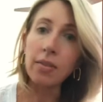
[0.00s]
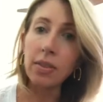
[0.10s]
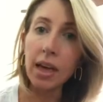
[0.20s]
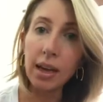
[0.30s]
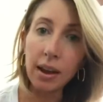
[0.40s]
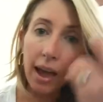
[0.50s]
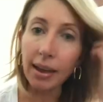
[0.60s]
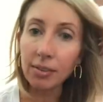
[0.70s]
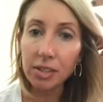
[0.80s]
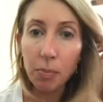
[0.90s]
and then
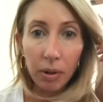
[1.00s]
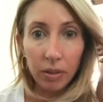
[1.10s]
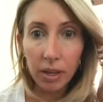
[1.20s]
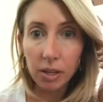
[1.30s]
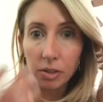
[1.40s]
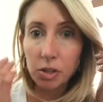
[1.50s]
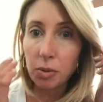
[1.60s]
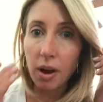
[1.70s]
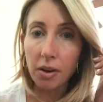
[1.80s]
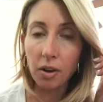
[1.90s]
I typically
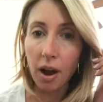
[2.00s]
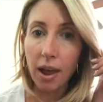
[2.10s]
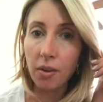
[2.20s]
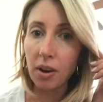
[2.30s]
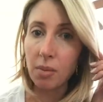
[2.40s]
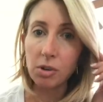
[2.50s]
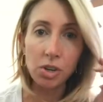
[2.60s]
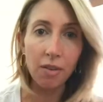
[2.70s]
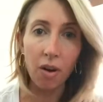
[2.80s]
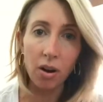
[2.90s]
do an under eye cream,
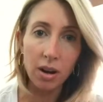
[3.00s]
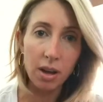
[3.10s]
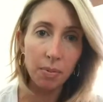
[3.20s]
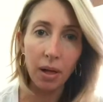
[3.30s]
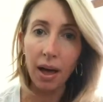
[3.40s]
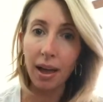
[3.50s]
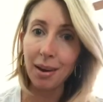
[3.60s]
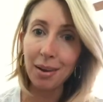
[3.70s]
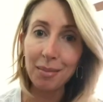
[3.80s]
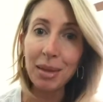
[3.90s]
which I've already
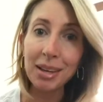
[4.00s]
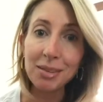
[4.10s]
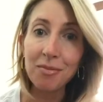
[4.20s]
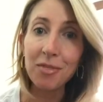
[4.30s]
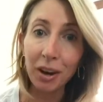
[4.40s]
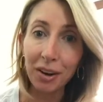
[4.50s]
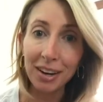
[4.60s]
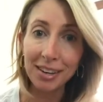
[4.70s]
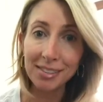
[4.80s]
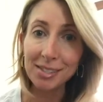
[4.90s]
applied because I'm
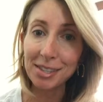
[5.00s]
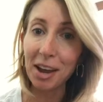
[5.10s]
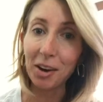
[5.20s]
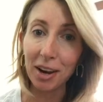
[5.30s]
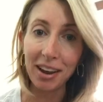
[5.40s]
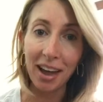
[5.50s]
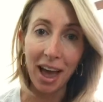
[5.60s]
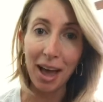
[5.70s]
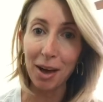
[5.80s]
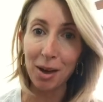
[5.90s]
very
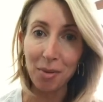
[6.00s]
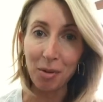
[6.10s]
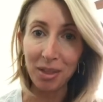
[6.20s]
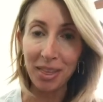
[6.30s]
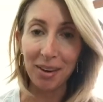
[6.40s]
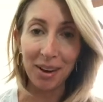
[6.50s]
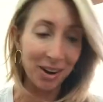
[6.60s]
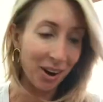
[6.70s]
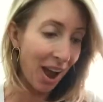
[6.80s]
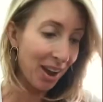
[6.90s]
scary without
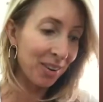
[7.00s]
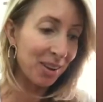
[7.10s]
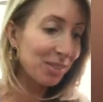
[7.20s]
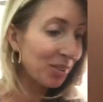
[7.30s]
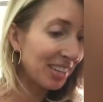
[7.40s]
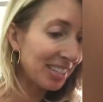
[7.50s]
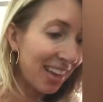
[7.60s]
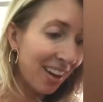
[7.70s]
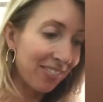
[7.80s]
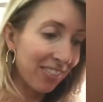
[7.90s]
under eye cream, so I
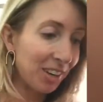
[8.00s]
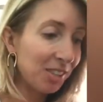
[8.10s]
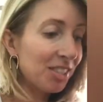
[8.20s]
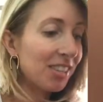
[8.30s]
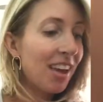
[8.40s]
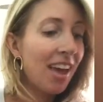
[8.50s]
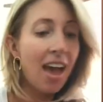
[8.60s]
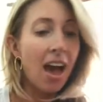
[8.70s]
did that first.